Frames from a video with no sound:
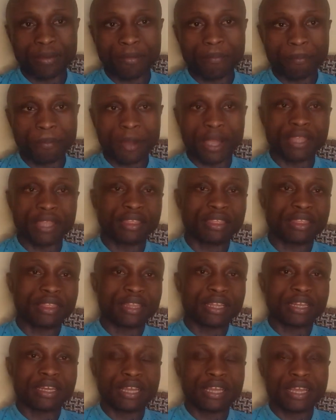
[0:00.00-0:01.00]
by
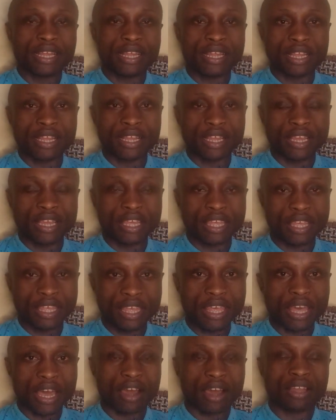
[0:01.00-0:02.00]
the
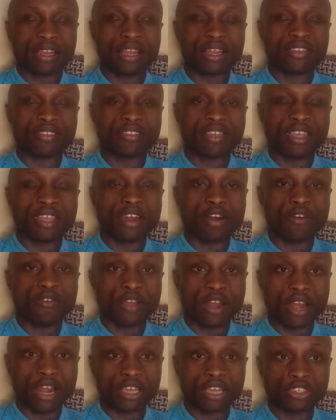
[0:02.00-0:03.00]
year that is the year of
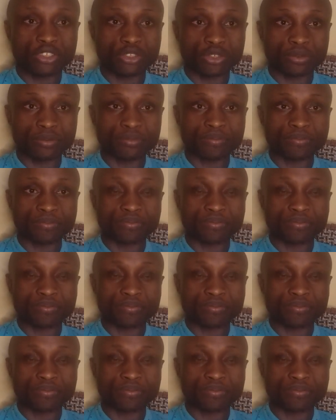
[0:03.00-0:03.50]
election